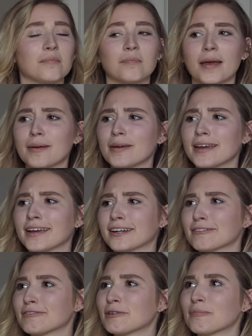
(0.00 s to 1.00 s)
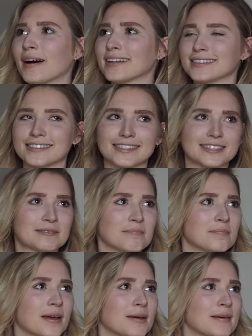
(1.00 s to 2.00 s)
Maybe in a few months,
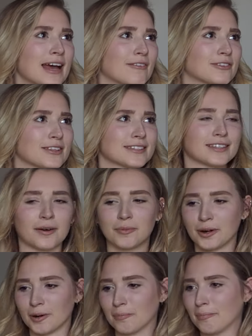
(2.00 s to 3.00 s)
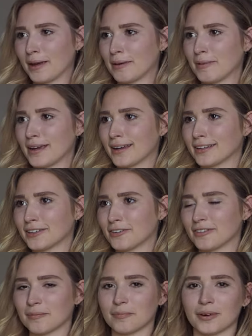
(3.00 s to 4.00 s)
maybe after the summer, maybe in
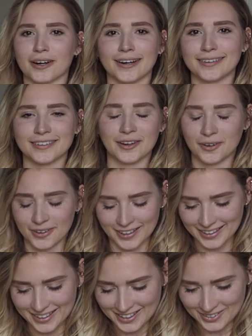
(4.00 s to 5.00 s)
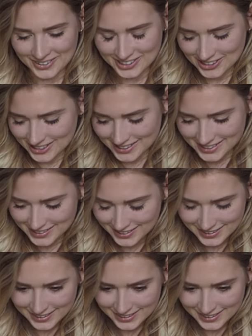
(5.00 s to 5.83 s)
November. No, it was just